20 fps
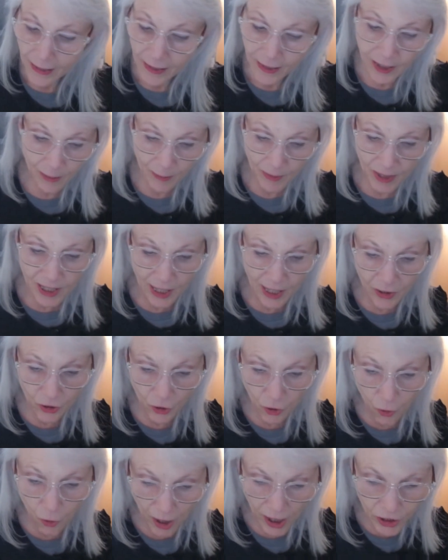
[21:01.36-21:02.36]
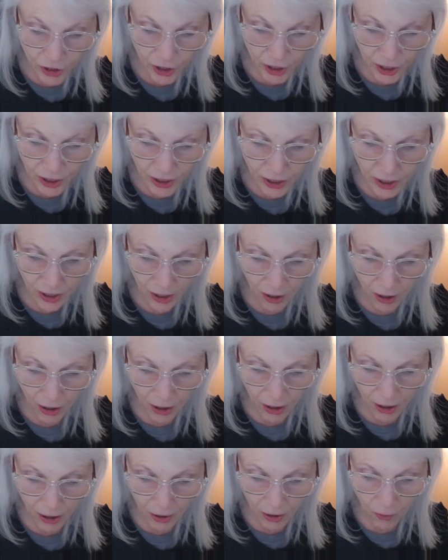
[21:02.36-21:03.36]
some essential questions
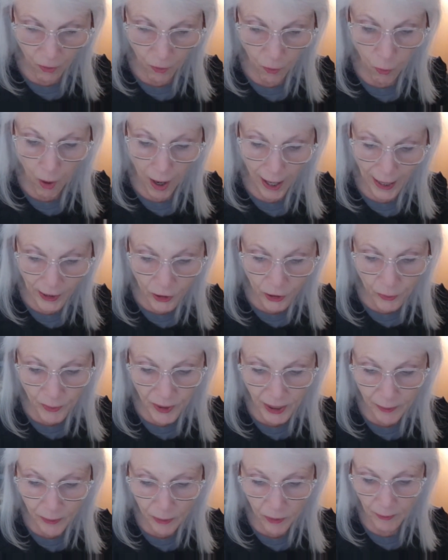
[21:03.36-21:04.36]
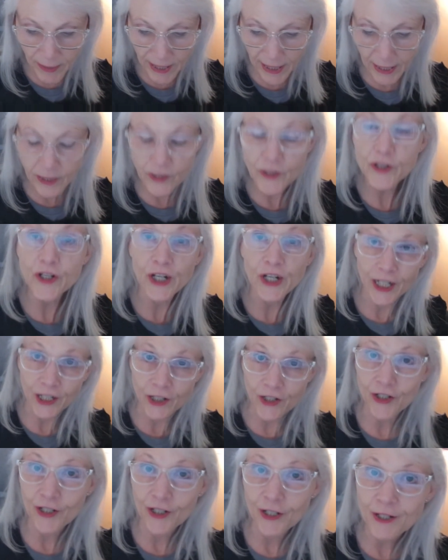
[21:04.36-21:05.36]
are, why do people make
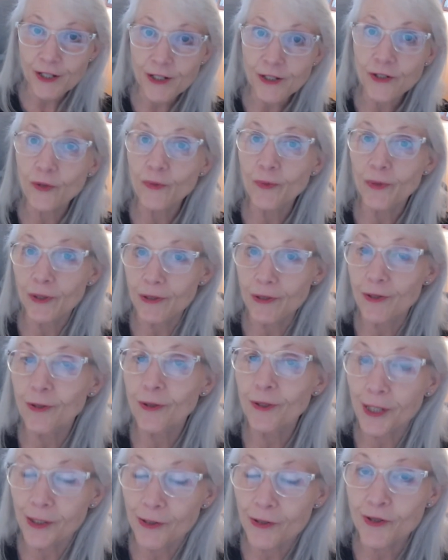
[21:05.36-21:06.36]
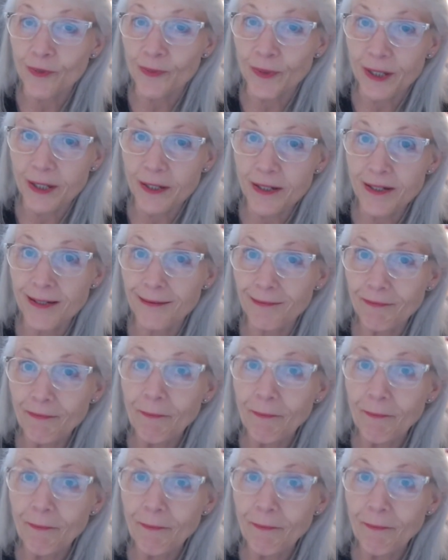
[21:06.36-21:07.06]
changes to musical instruments?